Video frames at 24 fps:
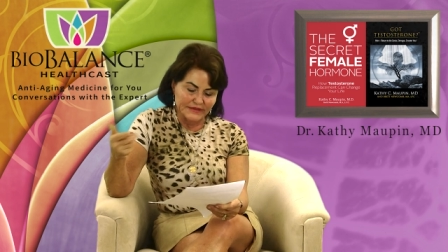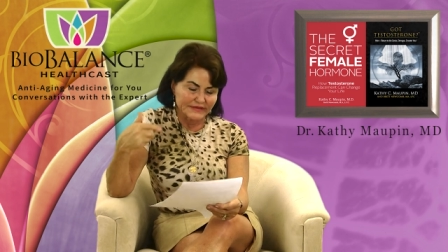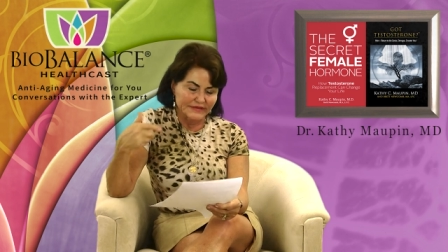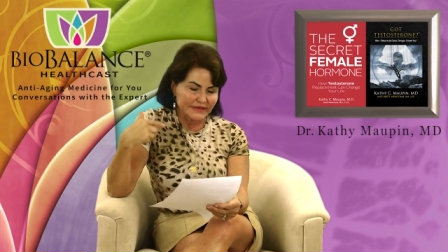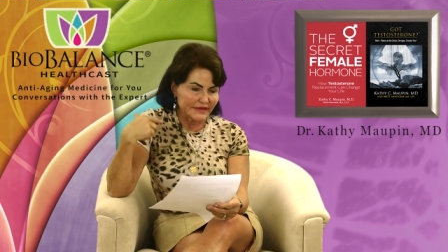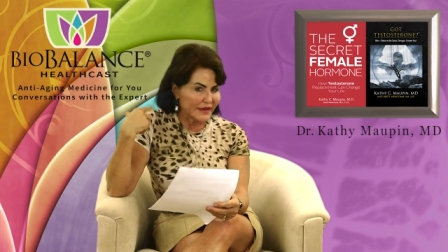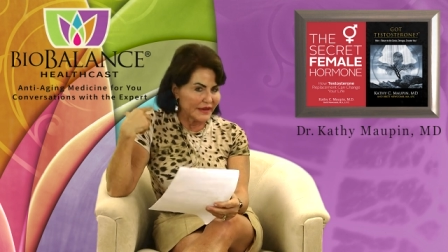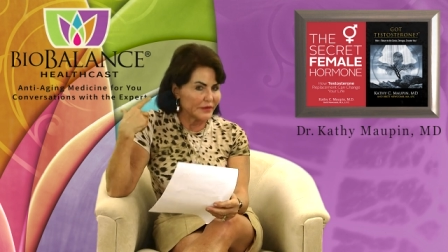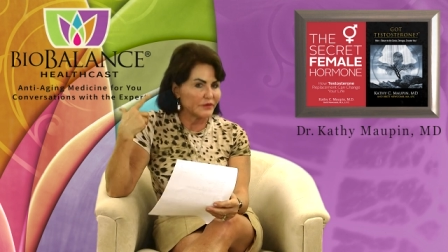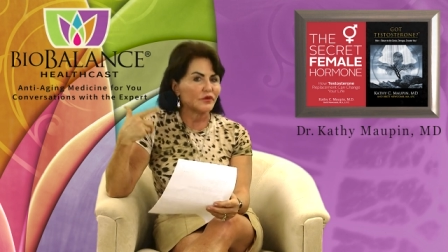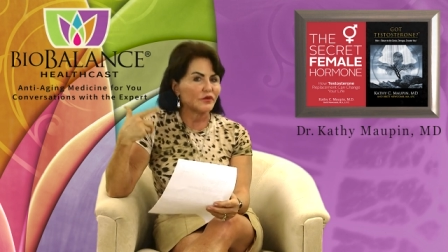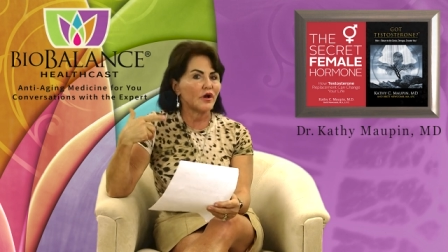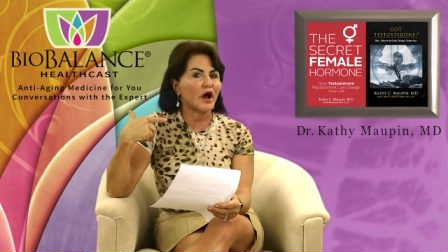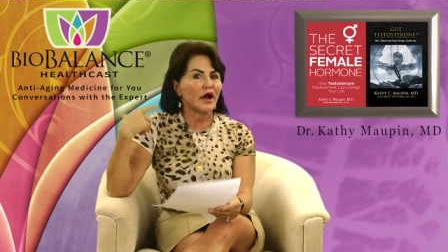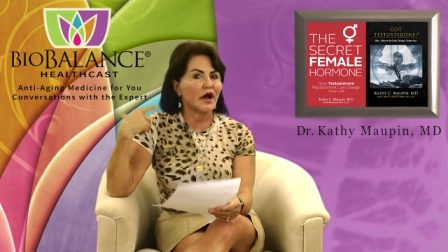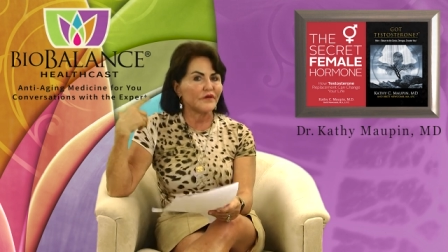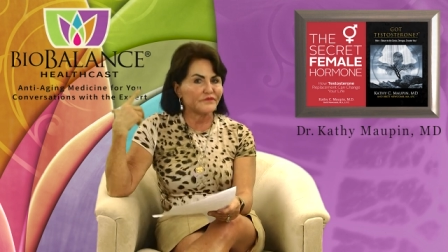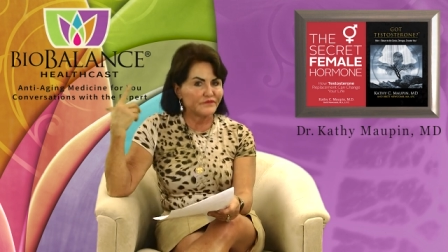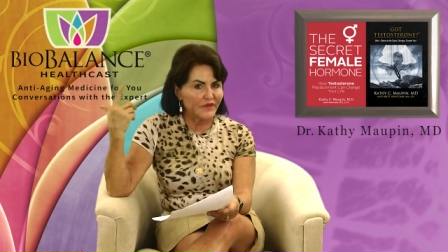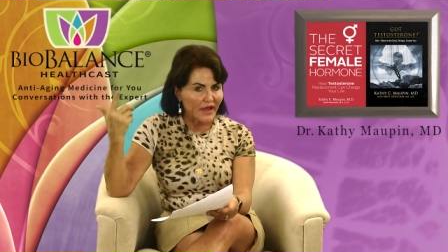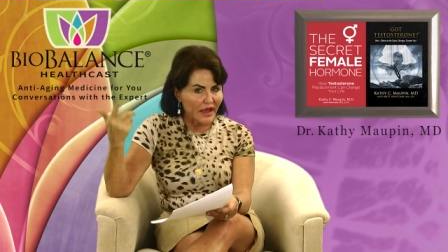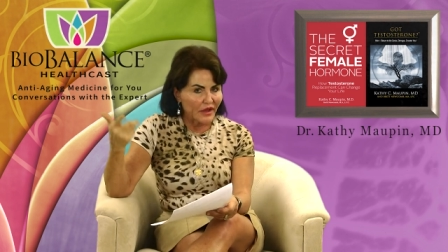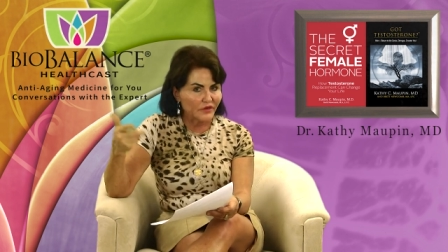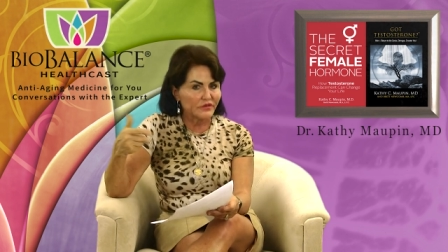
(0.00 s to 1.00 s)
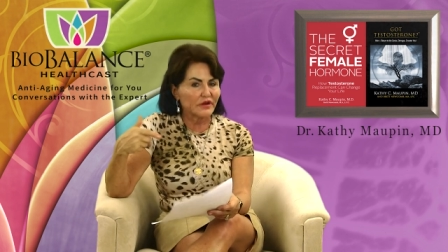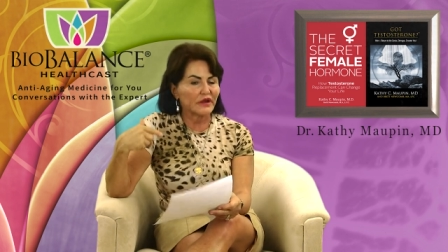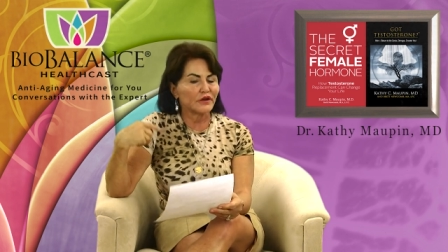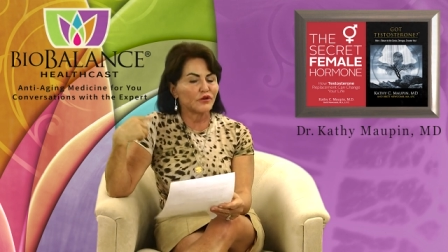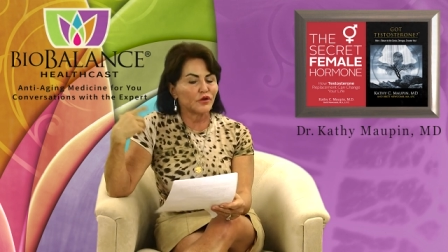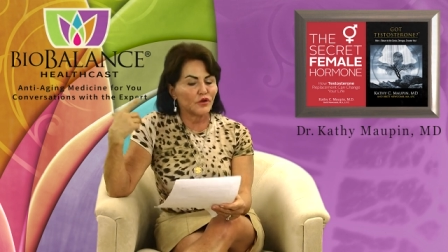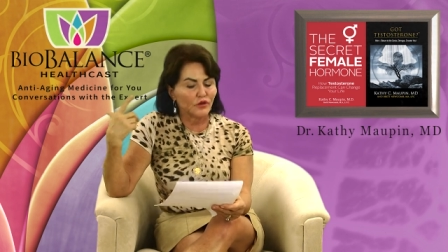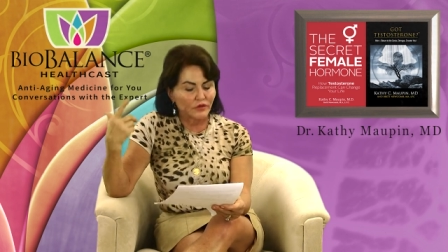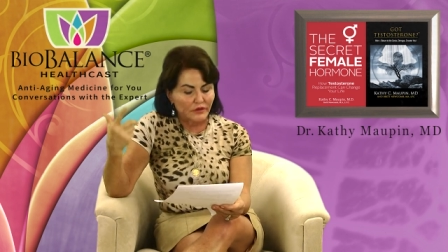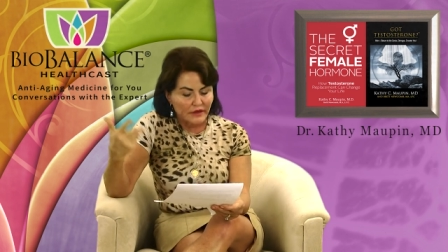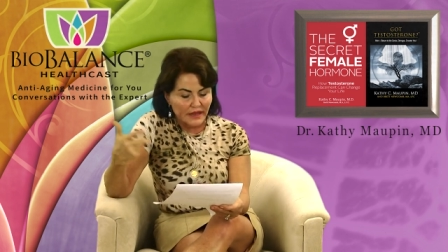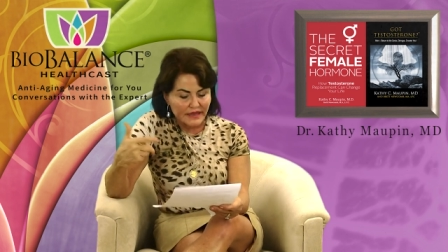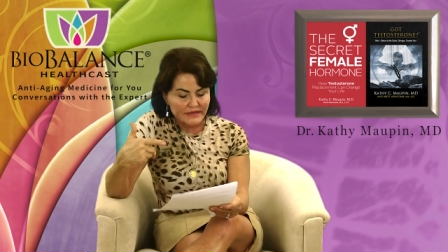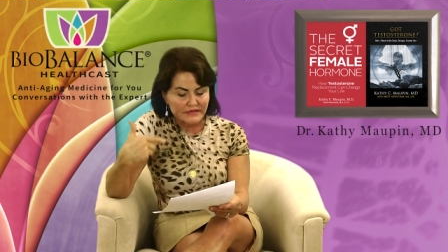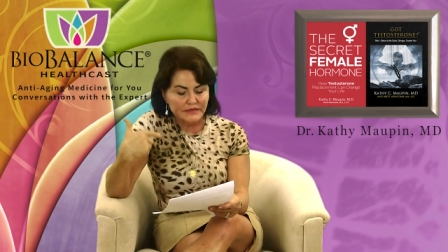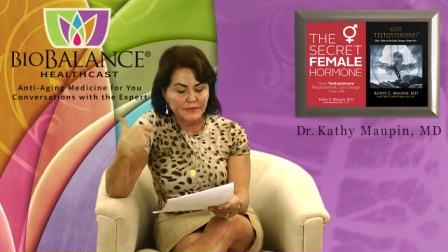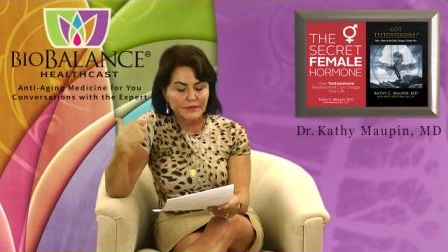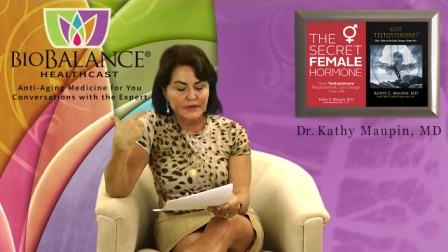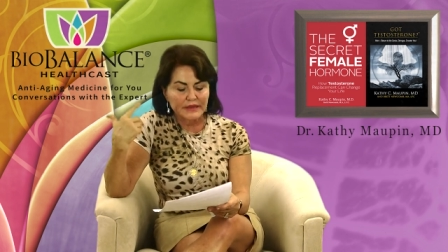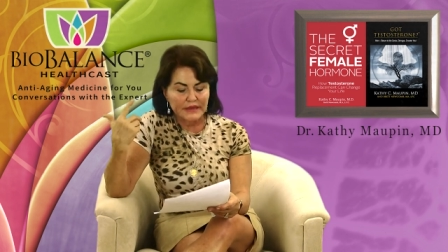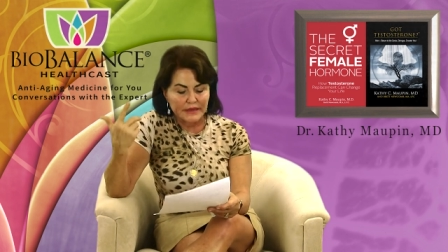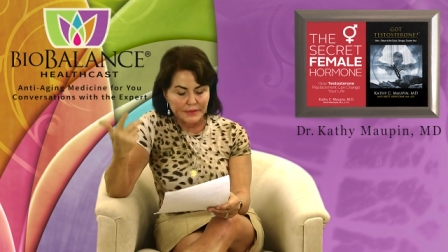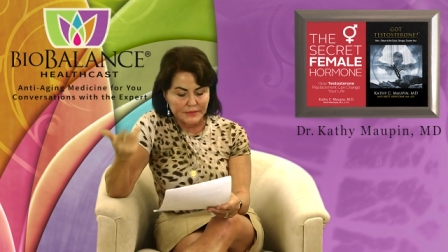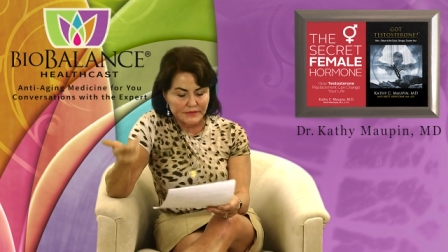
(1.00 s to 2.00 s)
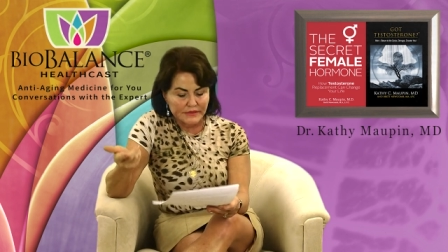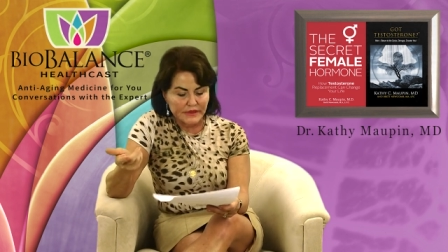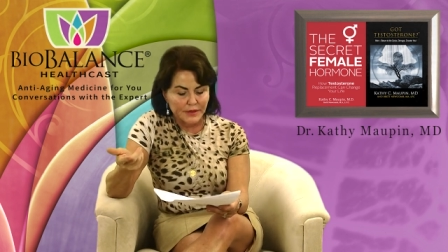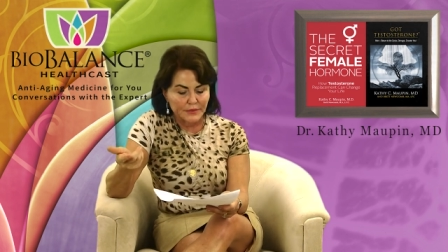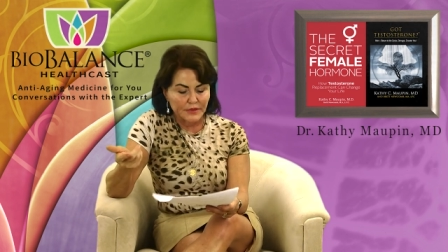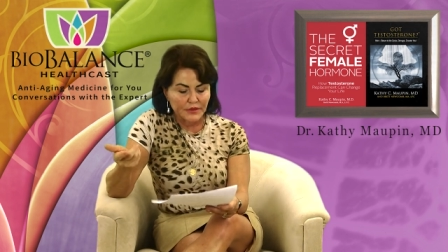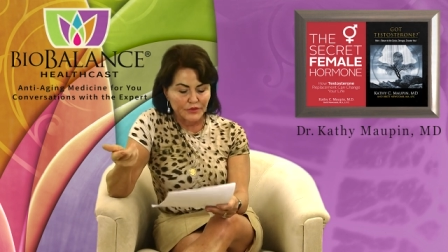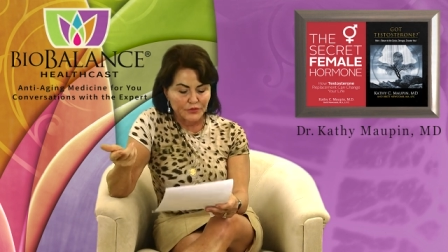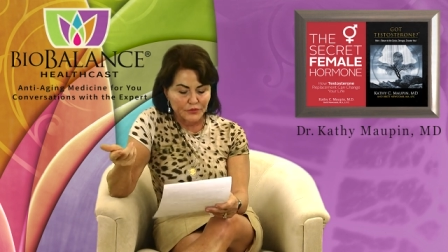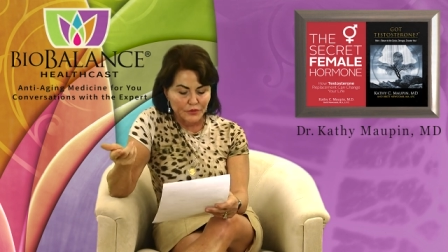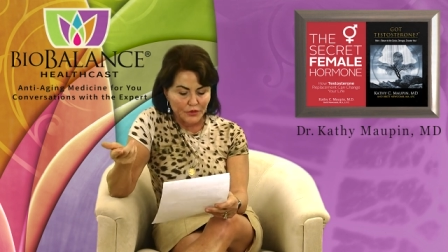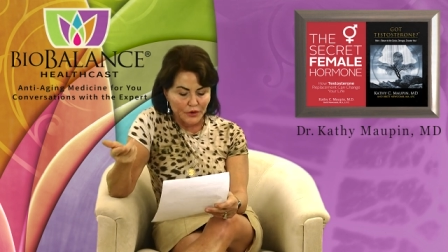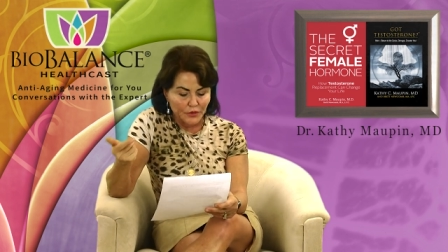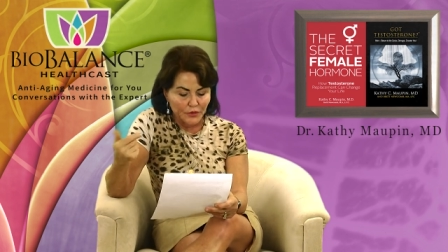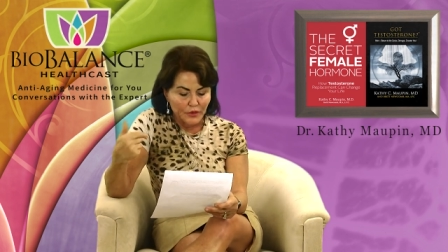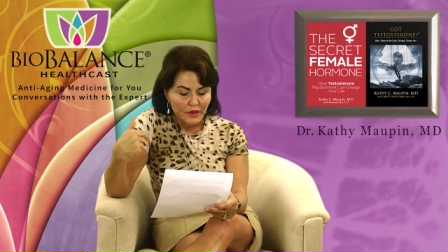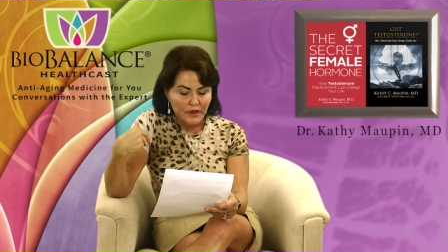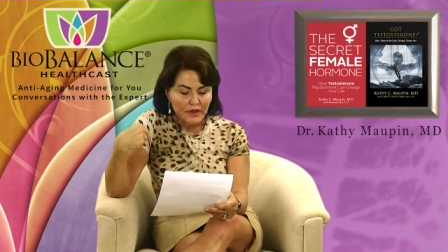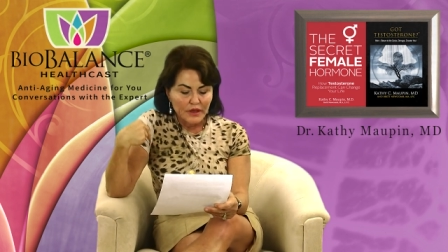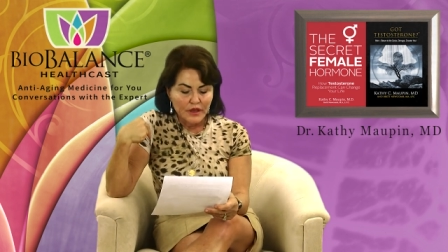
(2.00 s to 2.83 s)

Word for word: See, uh, found on colonoscopy keeps coming through.